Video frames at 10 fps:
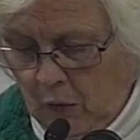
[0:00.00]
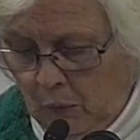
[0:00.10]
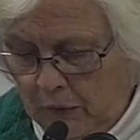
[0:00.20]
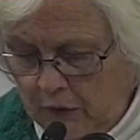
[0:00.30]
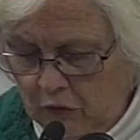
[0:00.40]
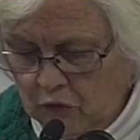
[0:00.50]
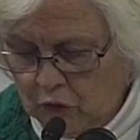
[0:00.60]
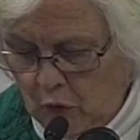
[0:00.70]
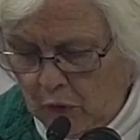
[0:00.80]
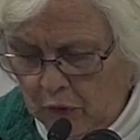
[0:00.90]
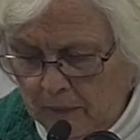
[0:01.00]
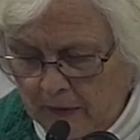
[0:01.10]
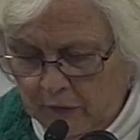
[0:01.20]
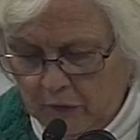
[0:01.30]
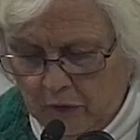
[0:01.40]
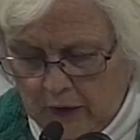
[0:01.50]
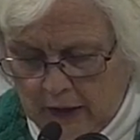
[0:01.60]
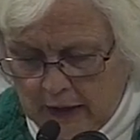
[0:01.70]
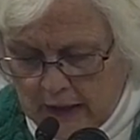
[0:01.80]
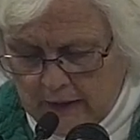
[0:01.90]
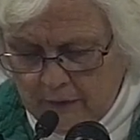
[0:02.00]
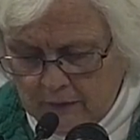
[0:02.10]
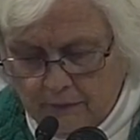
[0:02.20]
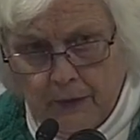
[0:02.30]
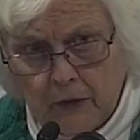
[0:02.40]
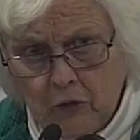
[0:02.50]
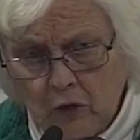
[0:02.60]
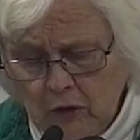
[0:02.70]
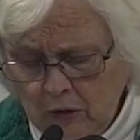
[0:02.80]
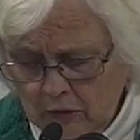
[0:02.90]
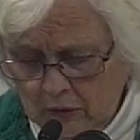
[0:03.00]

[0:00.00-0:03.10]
Will this shoulder muscle even function?